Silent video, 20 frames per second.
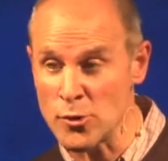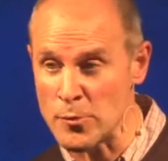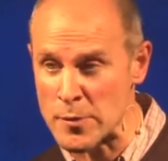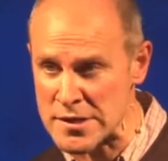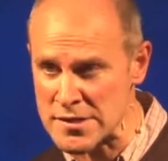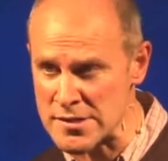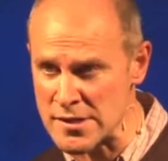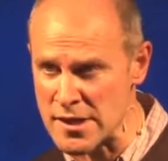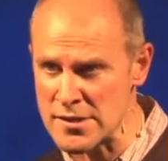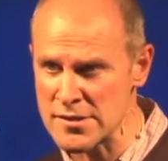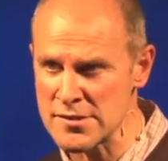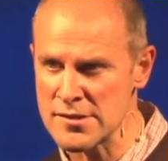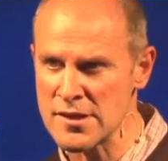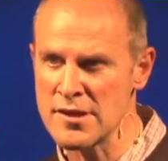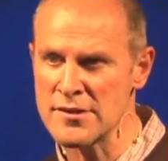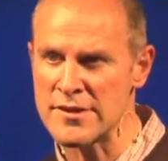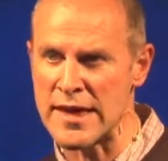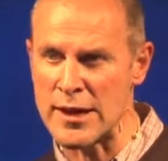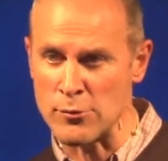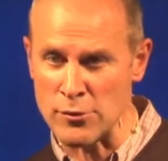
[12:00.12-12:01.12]

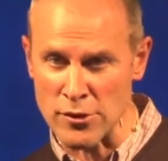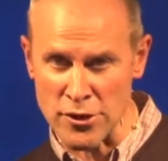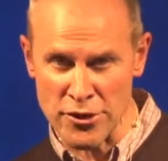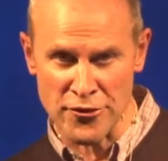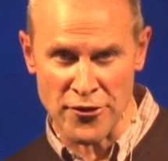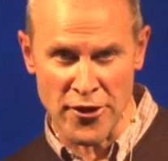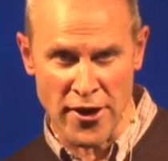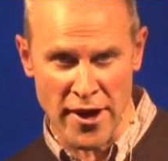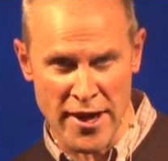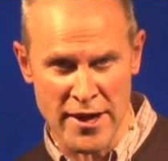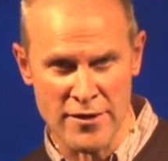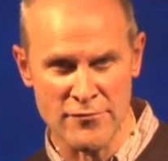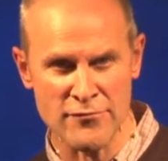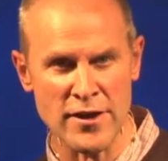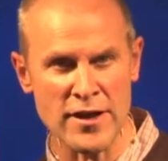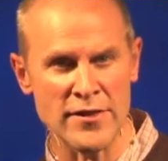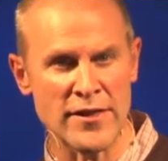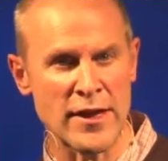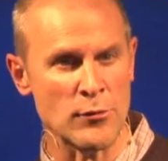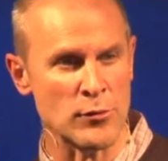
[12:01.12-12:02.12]
business, that will thrive
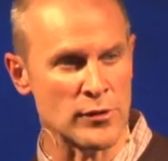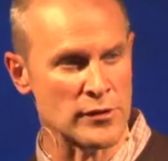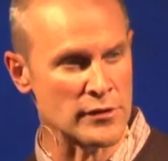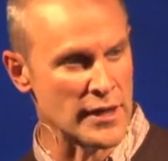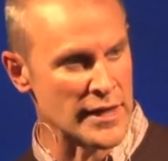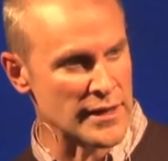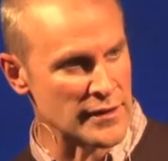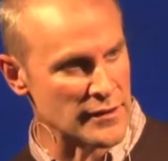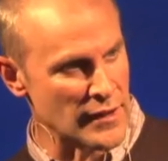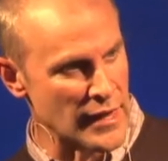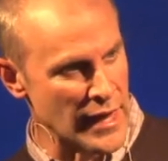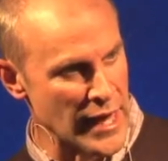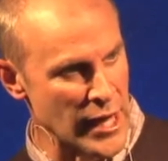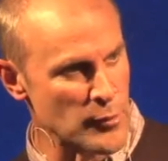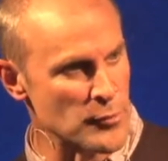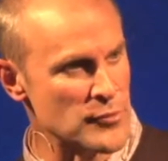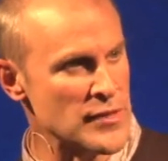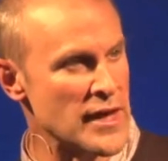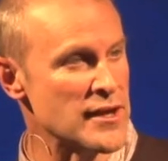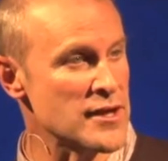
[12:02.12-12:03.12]
and that will
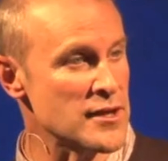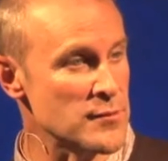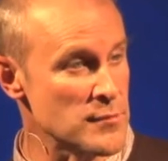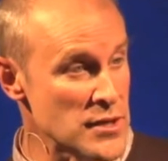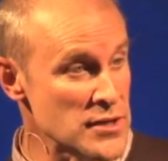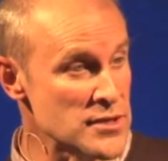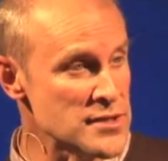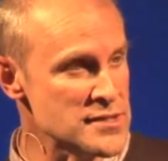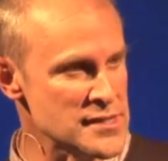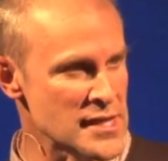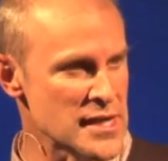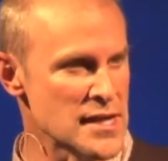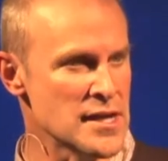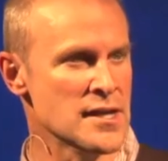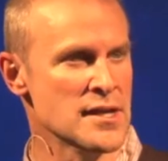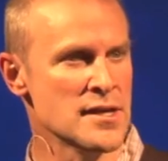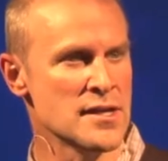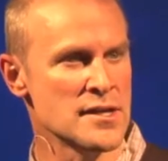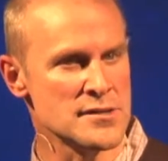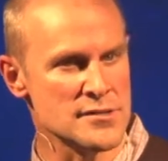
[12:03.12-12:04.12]
help that community
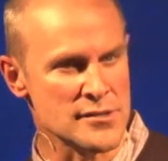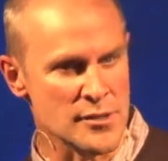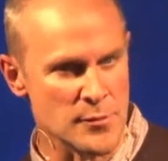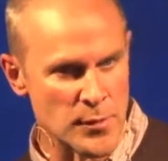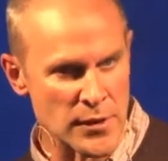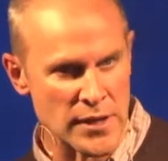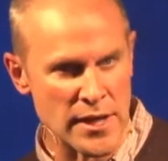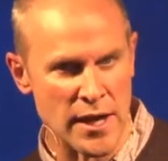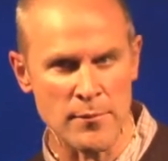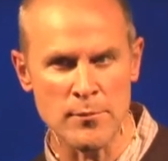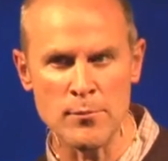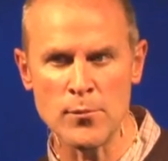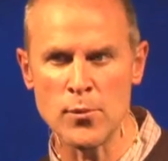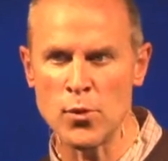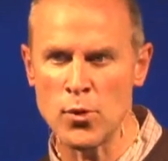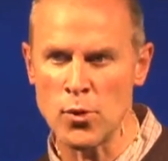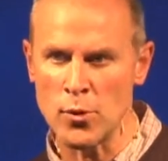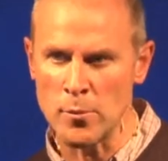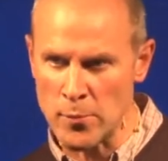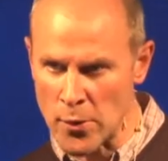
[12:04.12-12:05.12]
to become
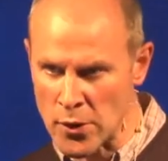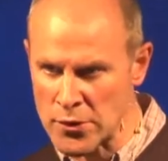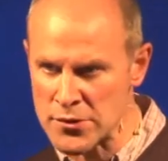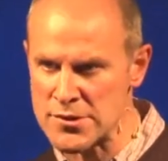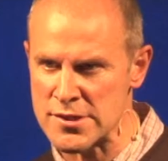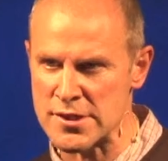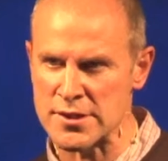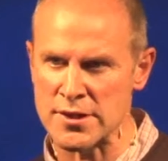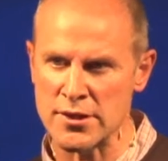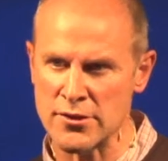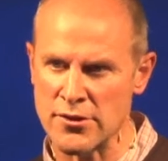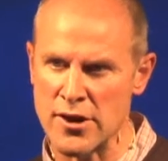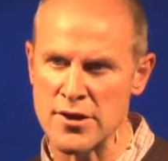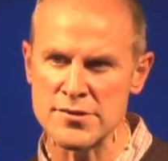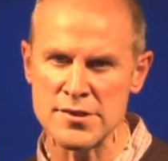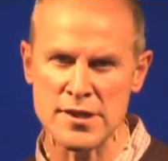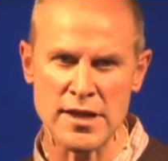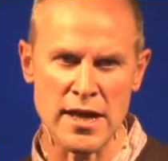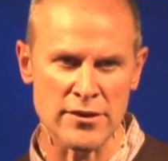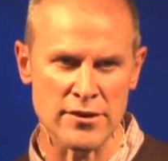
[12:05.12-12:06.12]
more bonded and grow
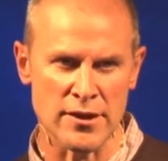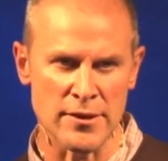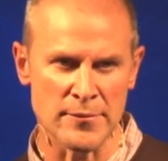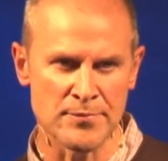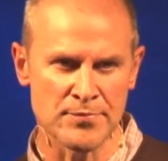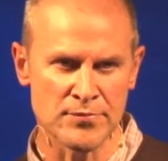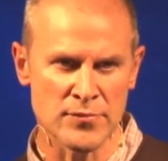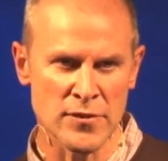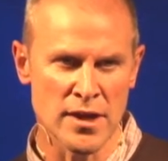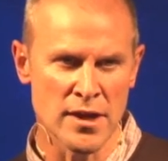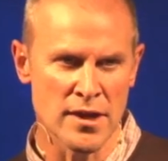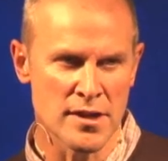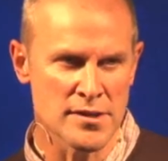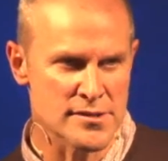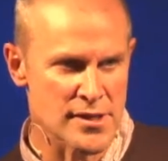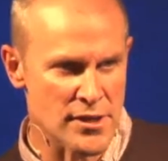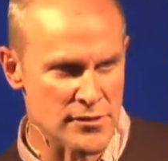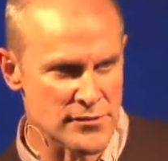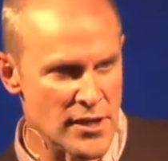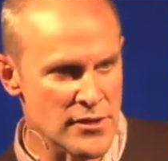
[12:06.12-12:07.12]
together.
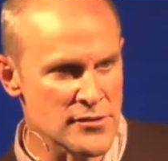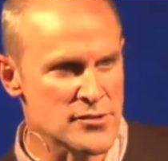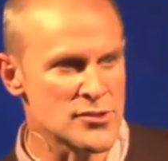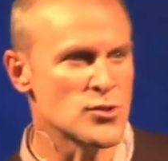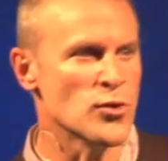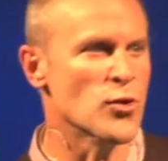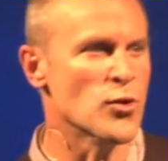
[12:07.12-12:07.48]
So don't do